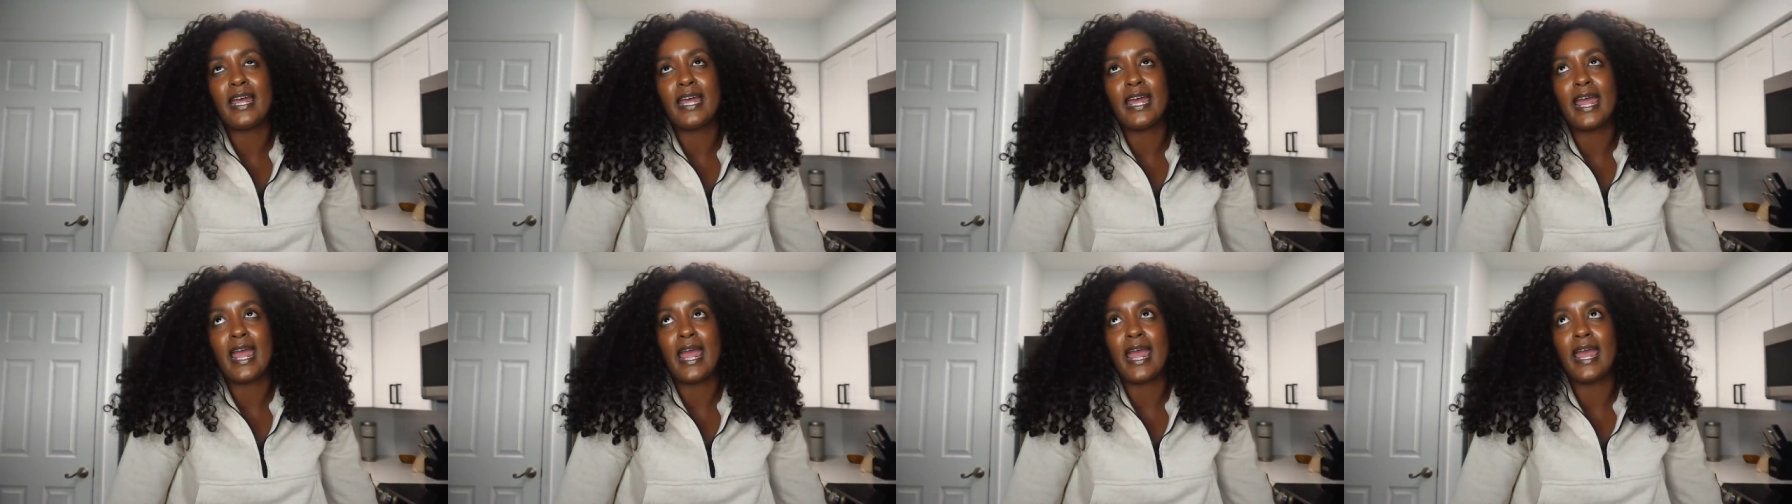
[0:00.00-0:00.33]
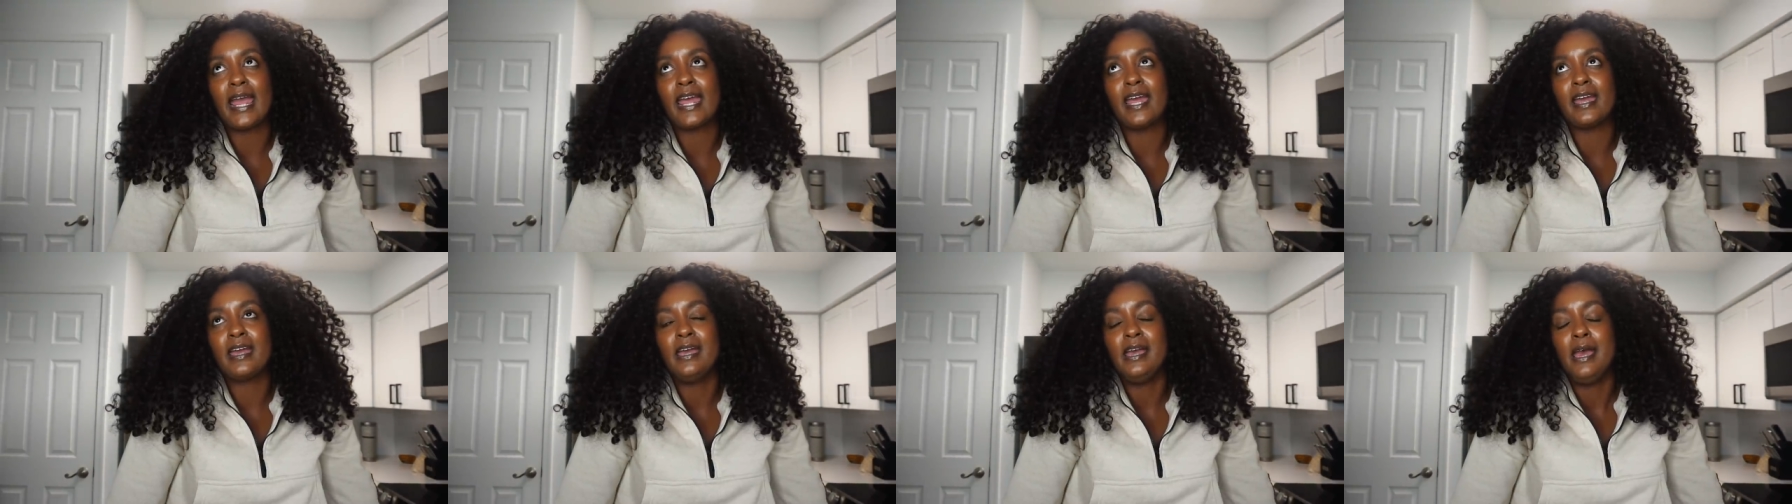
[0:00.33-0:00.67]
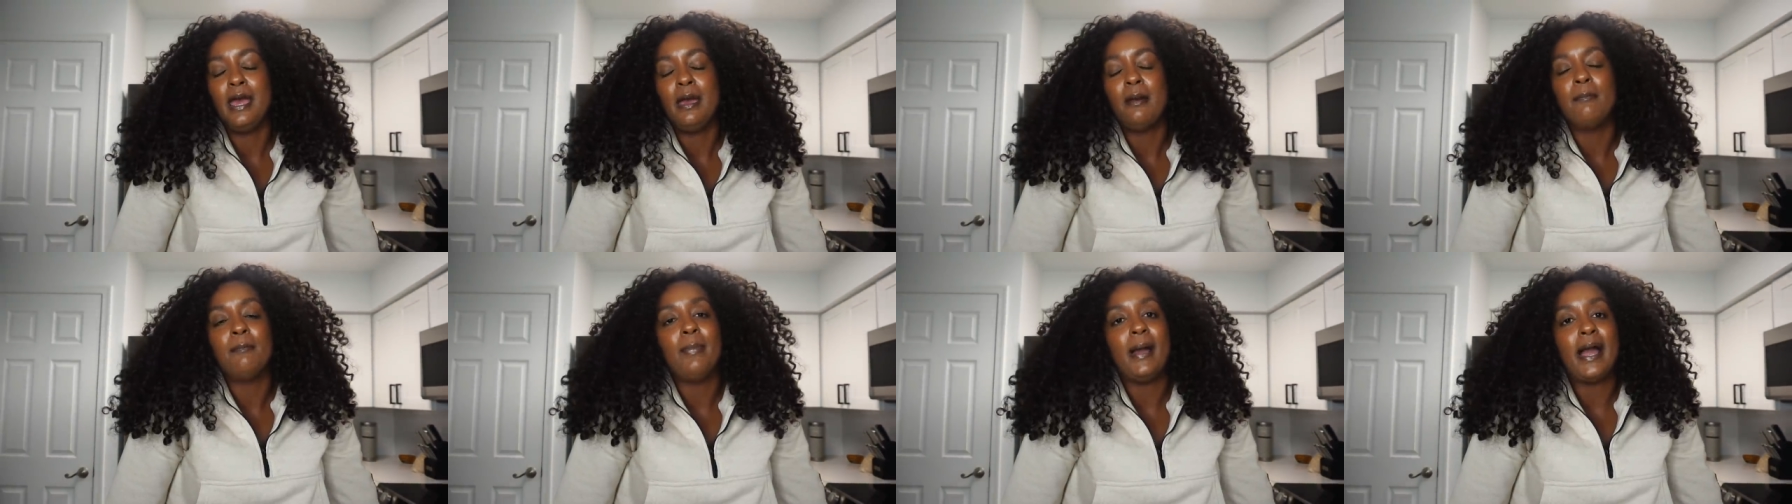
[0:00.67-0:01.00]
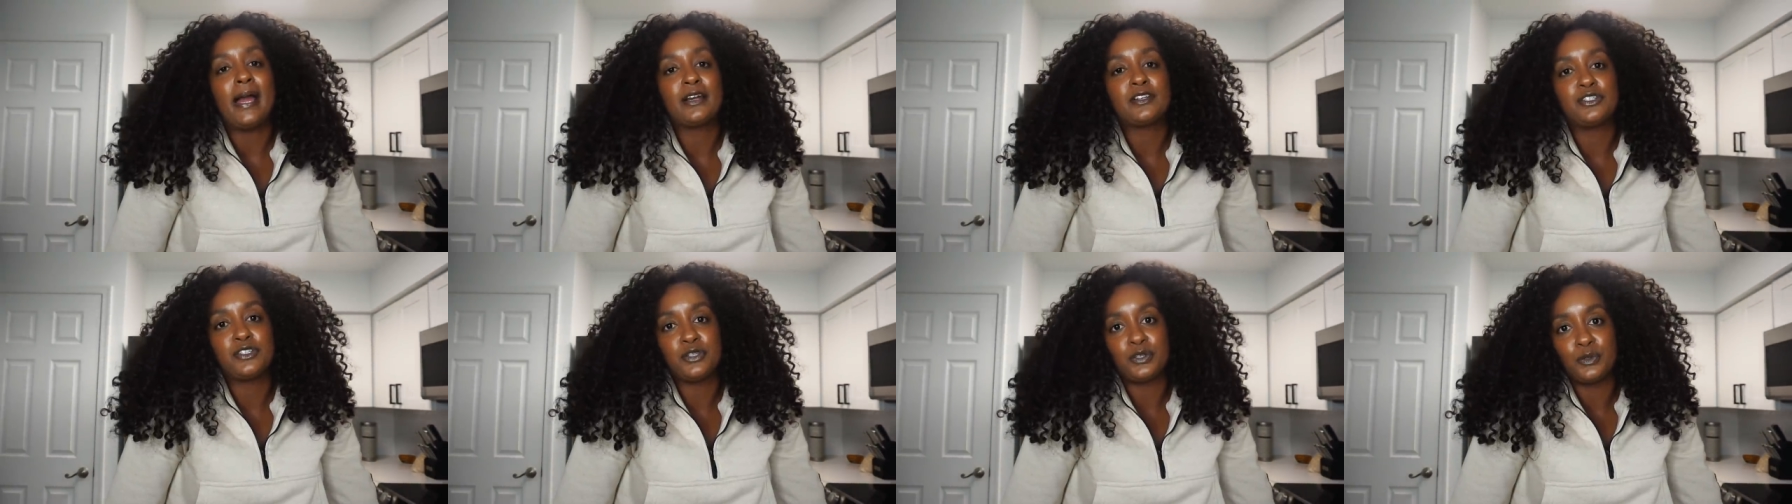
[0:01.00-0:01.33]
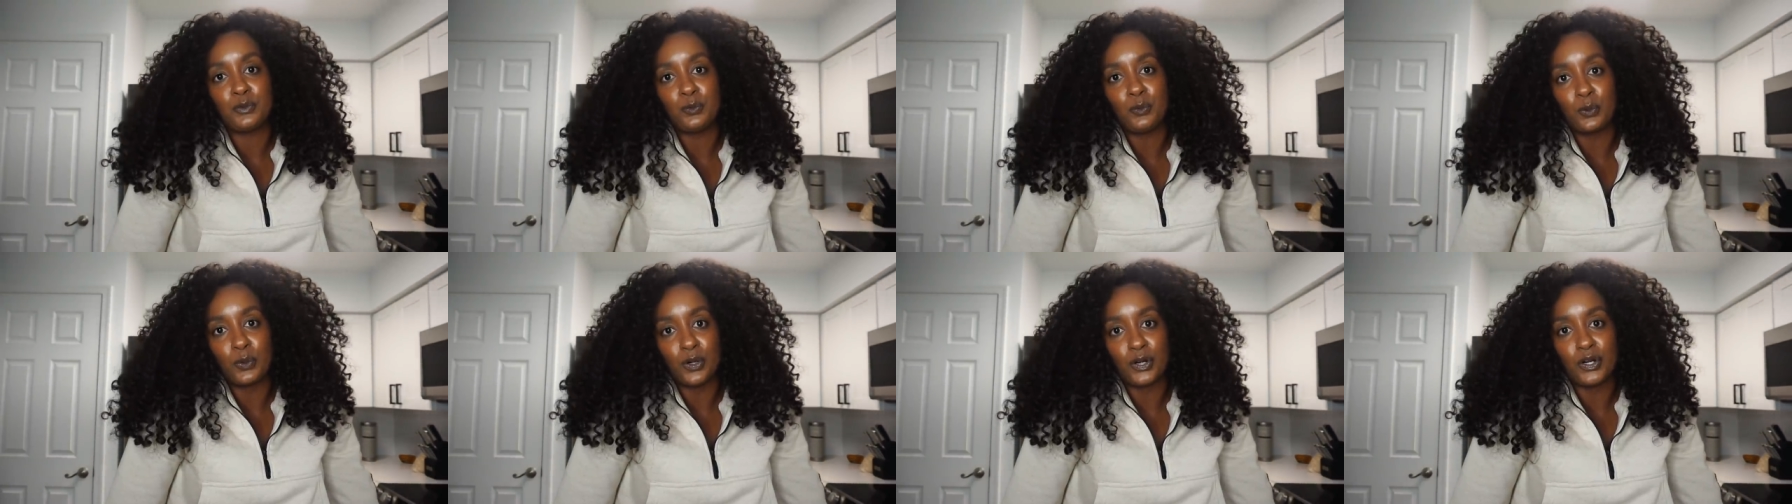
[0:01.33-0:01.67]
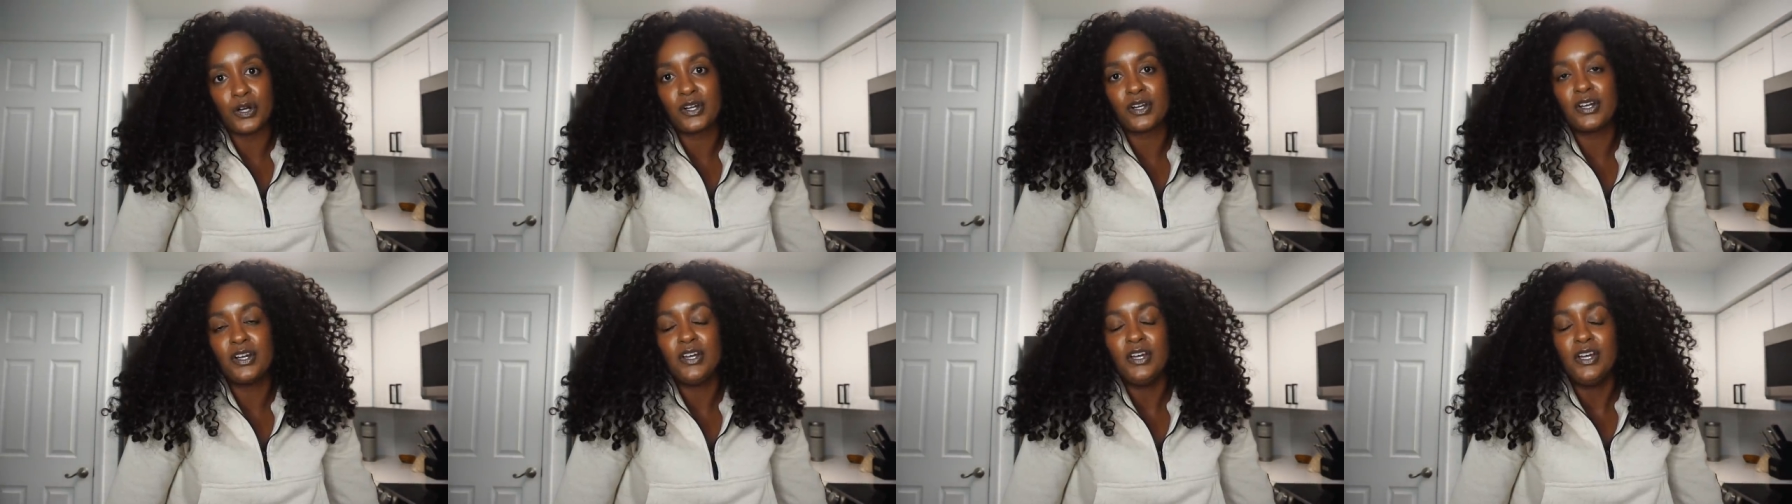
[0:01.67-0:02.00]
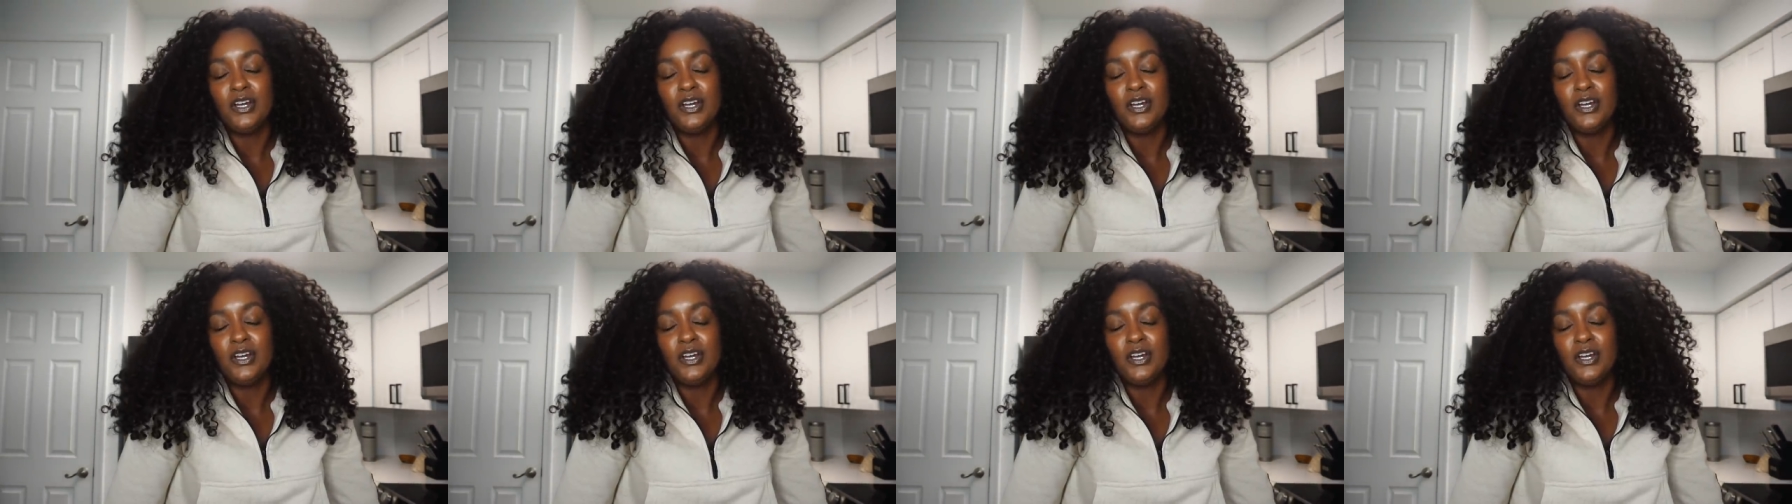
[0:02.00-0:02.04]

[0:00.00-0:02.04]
aka back to work.